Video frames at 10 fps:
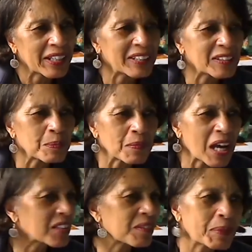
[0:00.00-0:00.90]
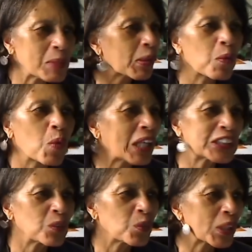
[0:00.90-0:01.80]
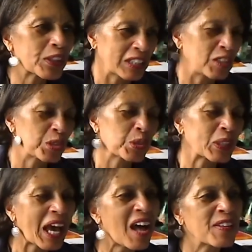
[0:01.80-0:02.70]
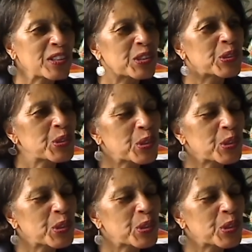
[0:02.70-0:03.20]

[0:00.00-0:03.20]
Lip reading: And people are watching what they do and how they do.